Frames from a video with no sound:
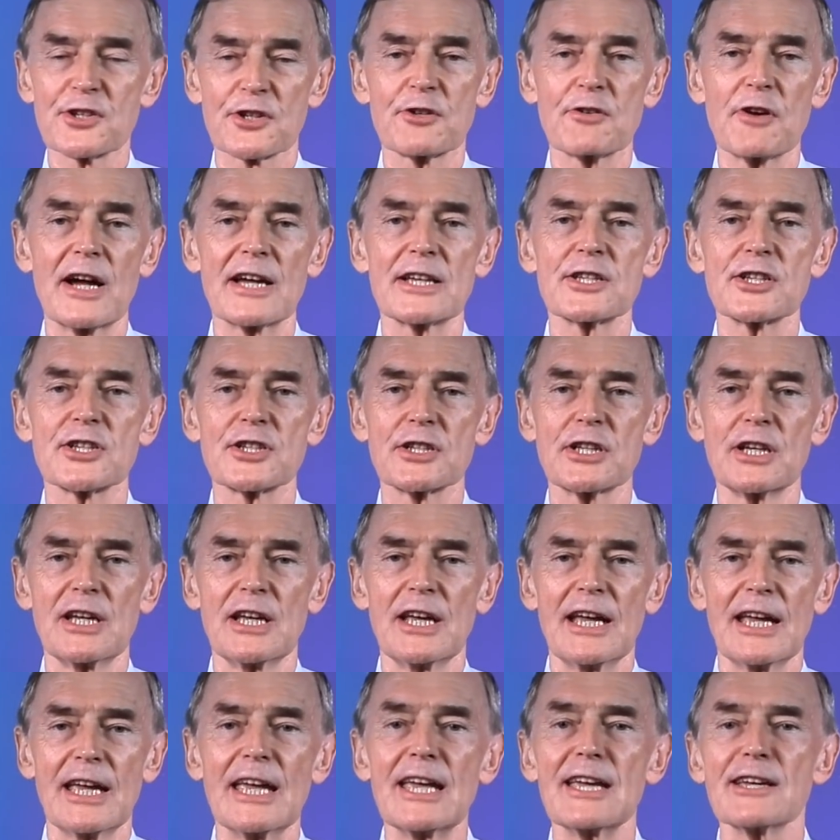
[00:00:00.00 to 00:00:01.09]
Christ,
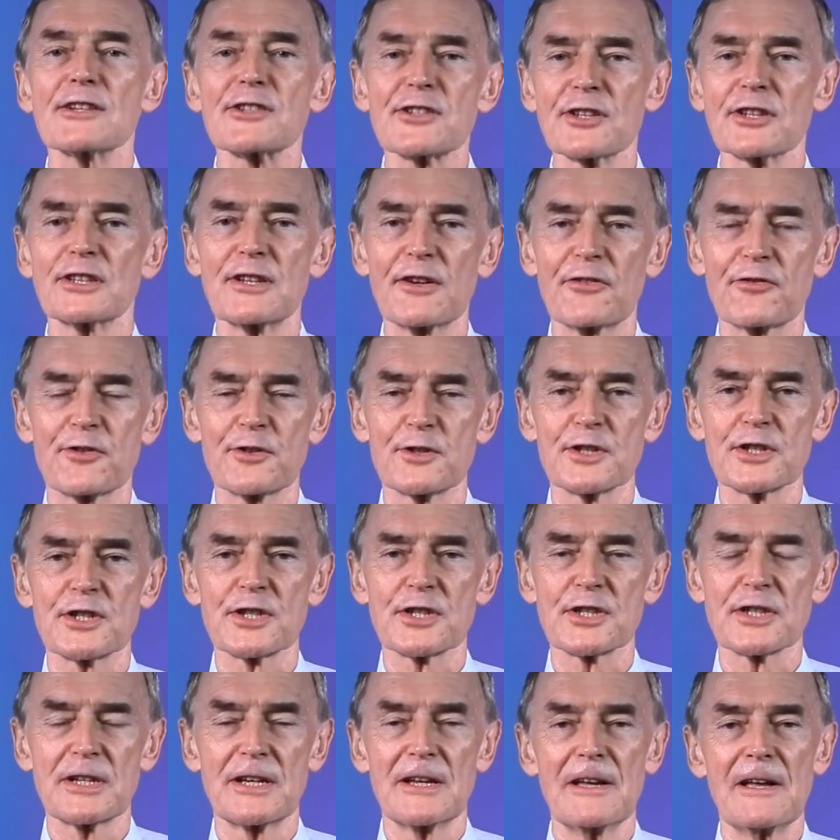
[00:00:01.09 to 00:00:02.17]
here's the
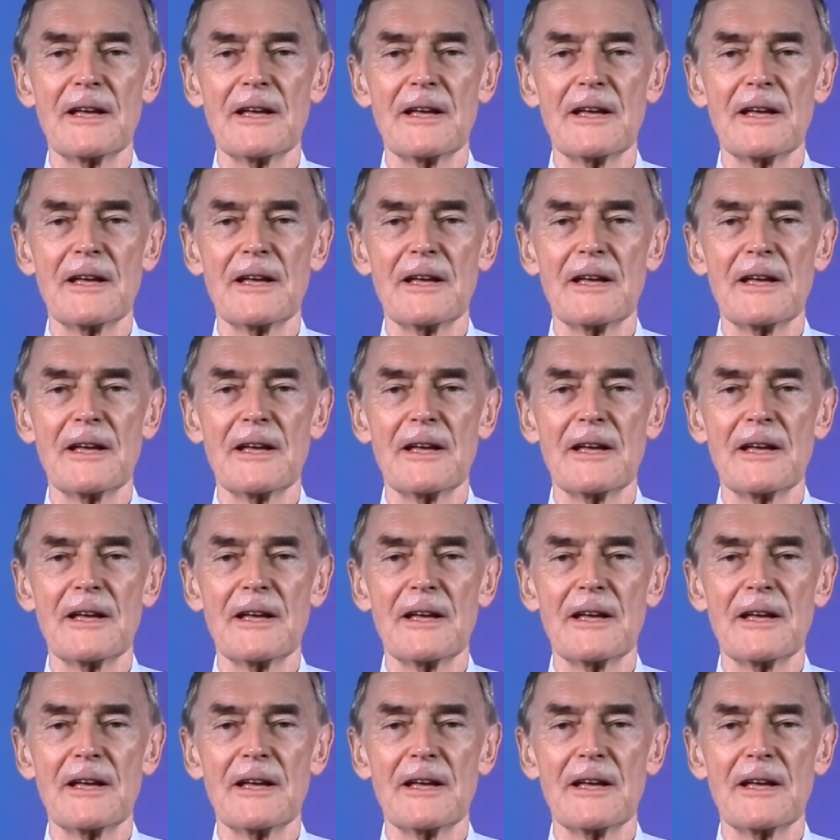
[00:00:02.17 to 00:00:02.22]
difference.